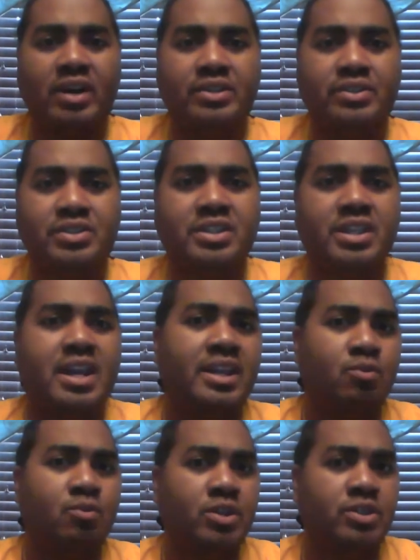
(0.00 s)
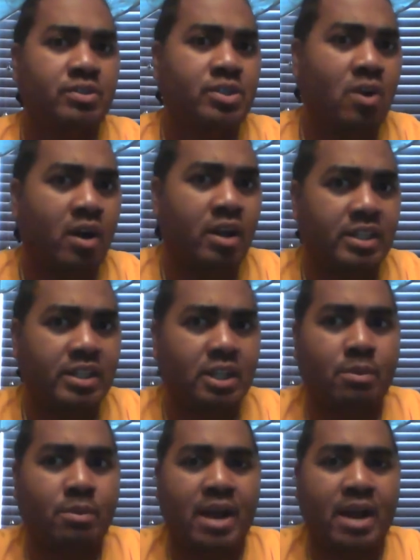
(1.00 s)
of understanding what you're talking to
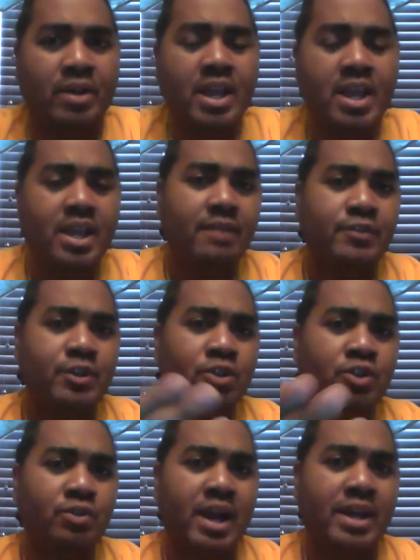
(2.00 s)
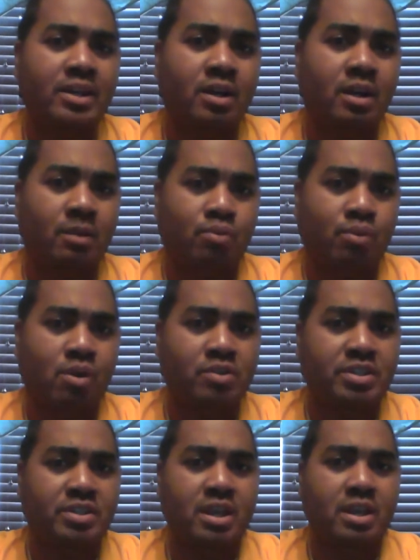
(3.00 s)
them about? If you try to
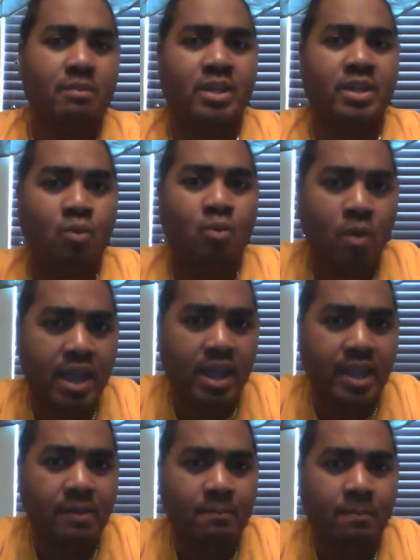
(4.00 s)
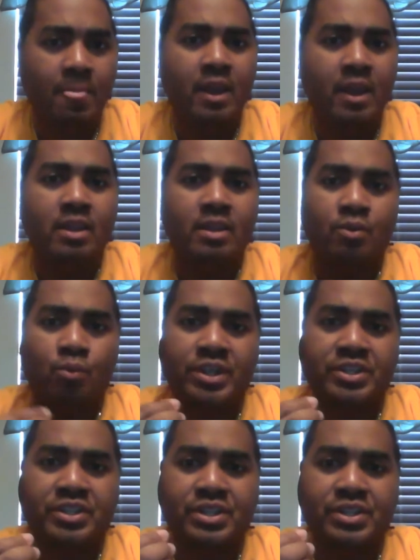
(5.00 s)
approach them in a way
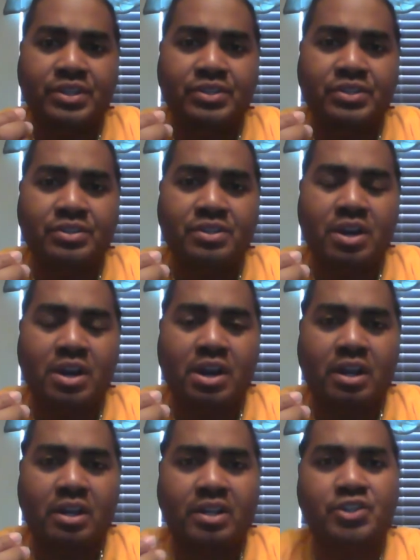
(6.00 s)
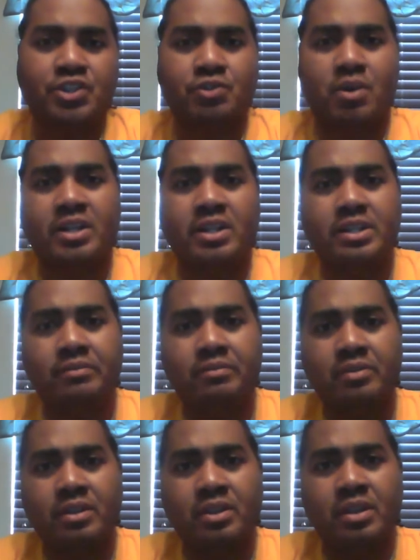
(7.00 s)
which is constructive,
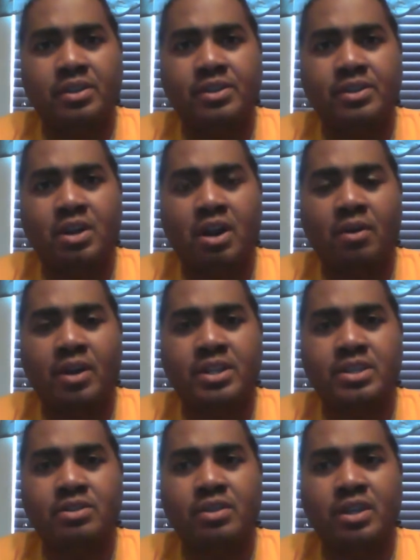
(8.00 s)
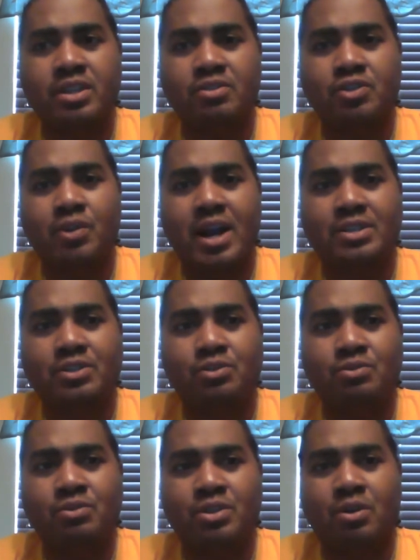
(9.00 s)
you know, and you try
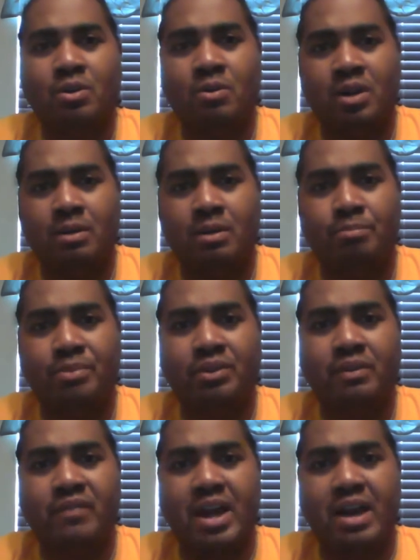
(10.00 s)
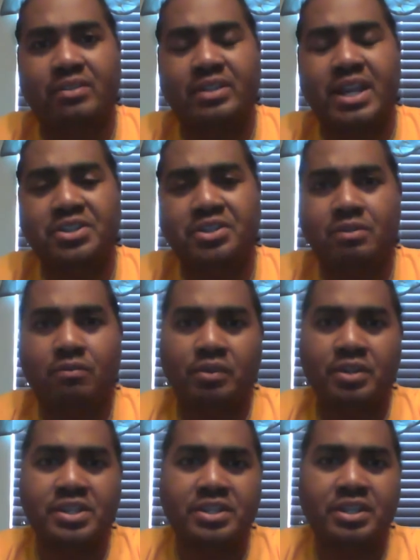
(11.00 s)
to, you know, build a foundation of
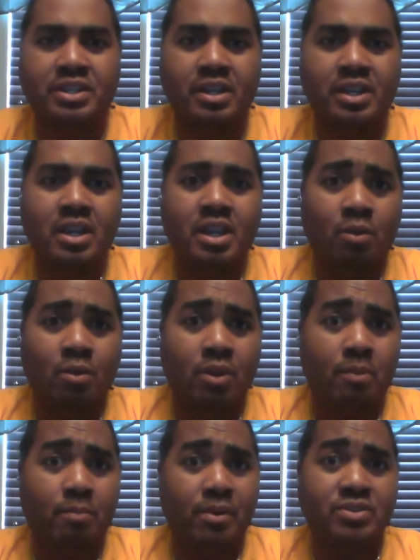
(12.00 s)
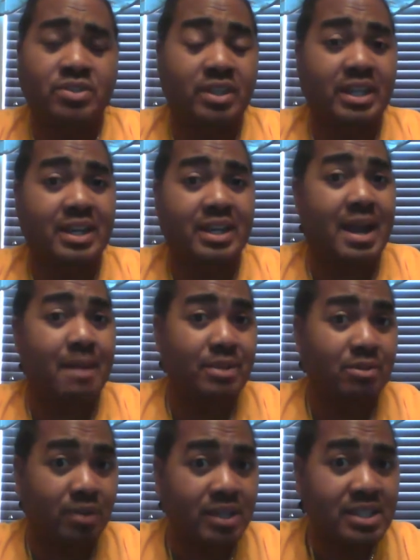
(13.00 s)
reason with a person that cannot
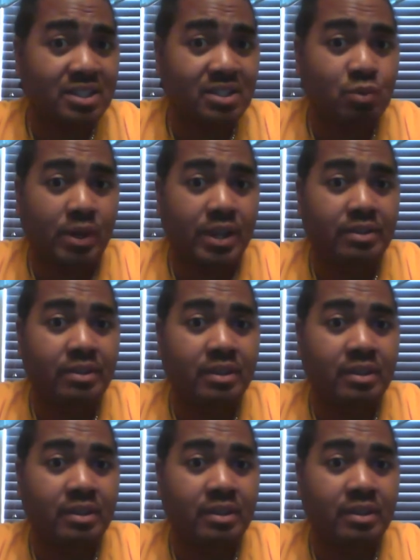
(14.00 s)
be reasoned with,